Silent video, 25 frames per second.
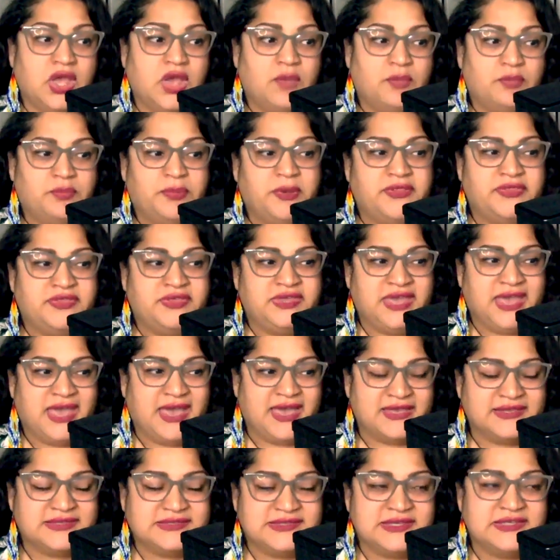But the
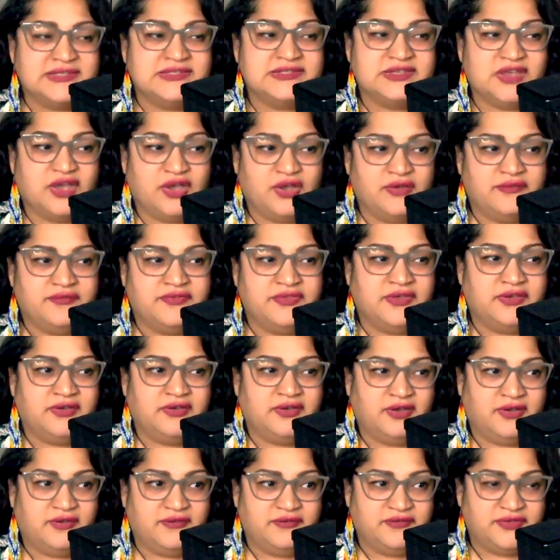essence of
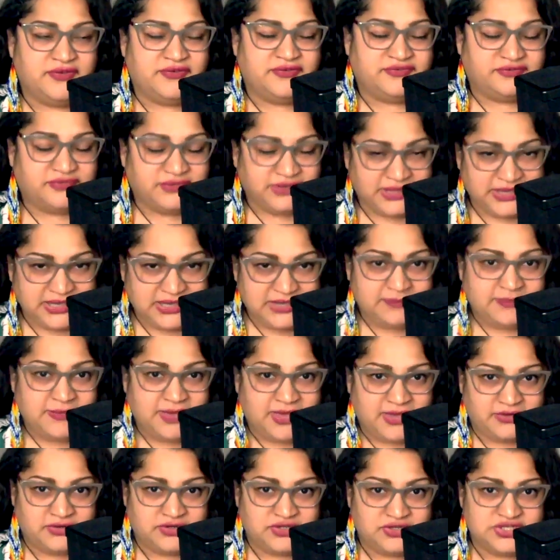the flame
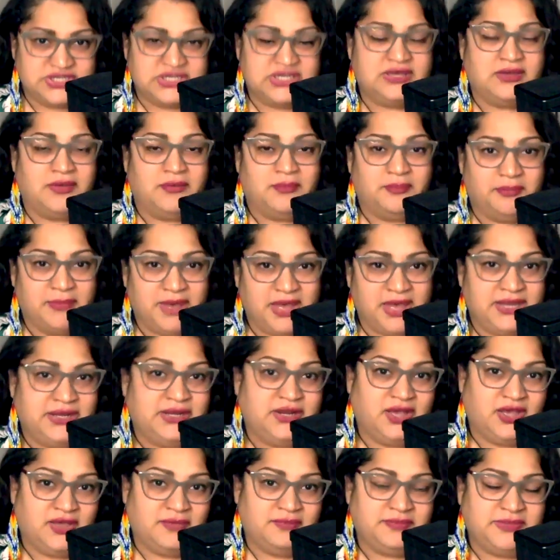energy might
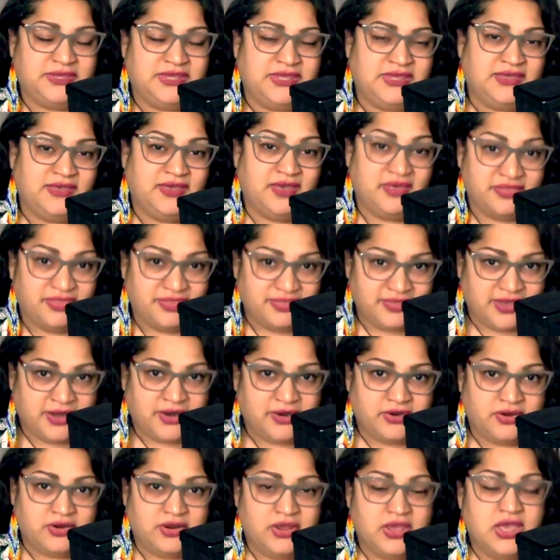not be
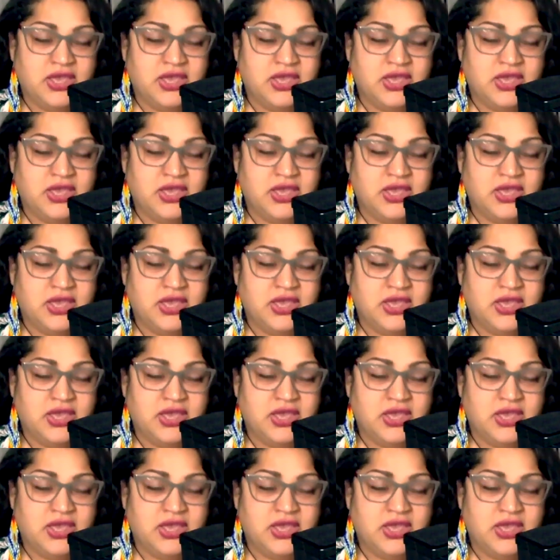there.